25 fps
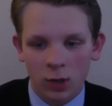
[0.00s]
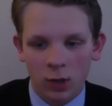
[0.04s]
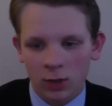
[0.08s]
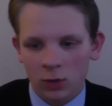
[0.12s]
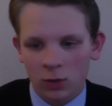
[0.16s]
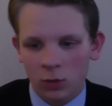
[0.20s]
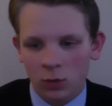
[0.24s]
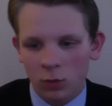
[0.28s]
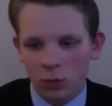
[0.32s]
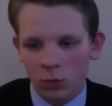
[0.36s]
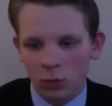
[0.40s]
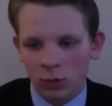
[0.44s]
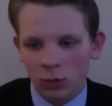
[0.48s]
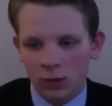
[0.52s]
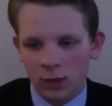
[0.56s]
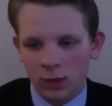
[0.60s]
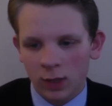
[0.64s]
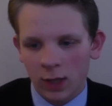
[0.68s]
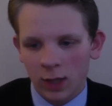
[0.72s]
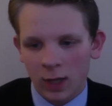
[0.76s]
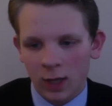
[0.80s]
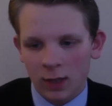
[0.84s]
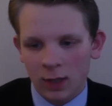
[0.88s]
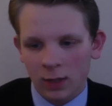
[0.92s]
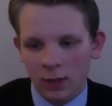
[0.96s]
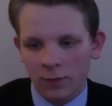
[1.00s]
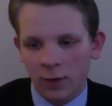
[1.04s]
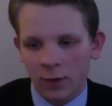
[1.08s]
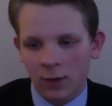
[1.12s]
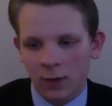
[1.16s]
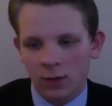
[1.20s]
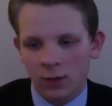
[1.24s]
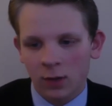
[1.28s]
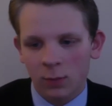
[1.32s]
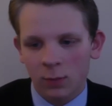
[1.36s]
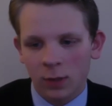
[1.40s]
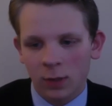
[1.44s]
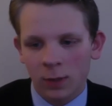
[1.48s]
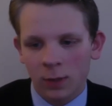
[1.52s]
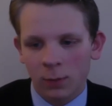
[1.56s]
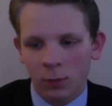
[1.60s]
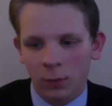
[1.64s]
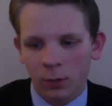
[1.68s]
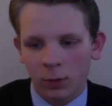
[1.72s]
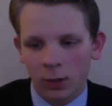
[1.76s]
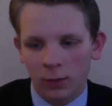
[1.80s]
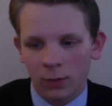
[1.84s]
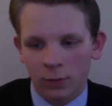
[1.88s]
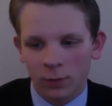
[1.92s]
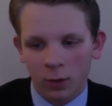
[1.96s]
its cruelty, and its effects on
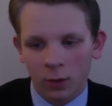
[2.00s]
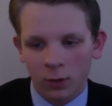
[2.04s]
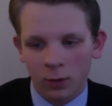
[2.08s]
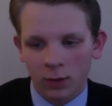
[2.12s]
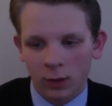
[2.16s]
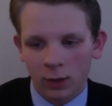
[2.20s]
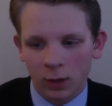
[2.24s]
people involved in the